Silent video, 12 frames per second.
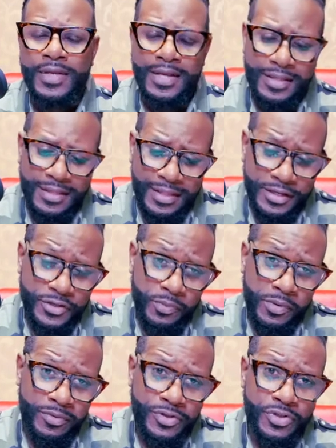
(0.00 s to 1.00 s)
This
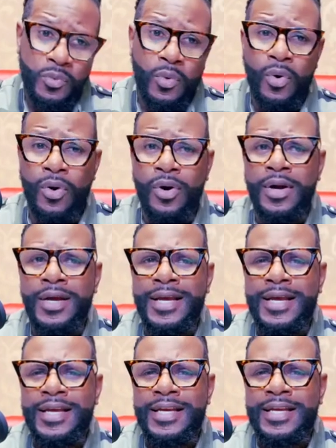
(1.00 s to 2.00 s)
spiritual war
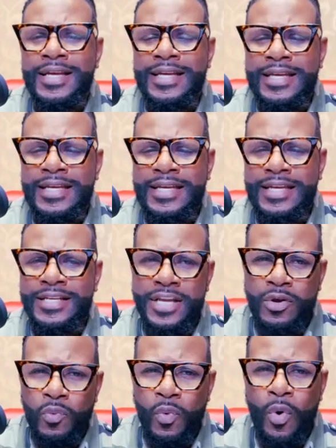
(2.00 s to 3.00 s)
is
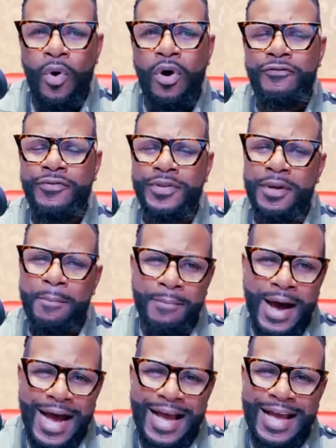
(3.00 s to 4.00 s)
a war for the
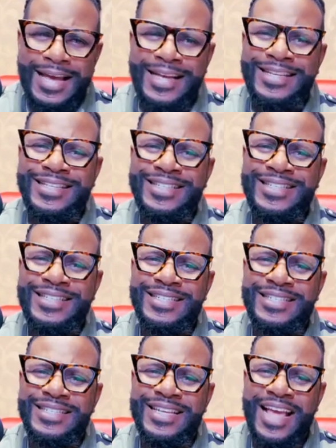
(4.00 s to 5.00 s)
mind
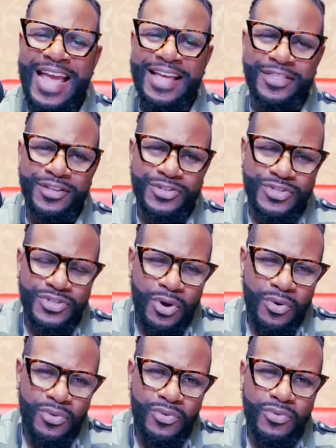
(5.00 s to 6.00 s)
and the
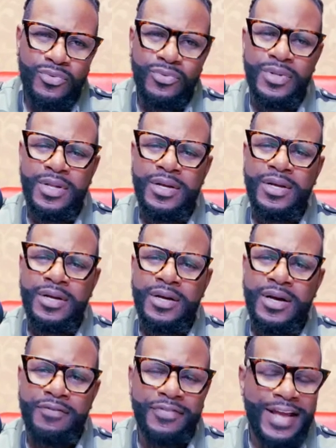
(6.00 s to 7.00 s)
soul
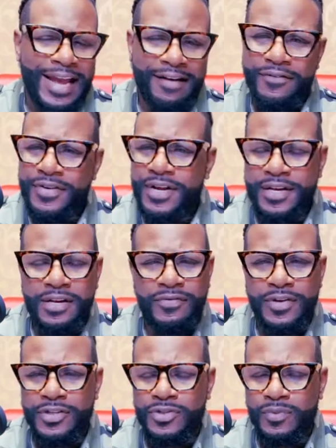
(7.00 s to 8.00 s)
of every
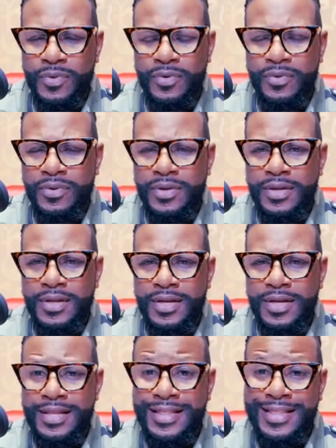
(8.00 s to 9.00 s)
individual
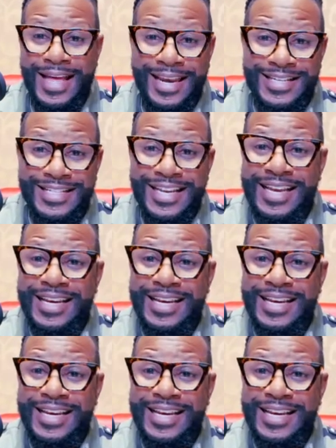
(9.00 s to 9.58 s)
that is in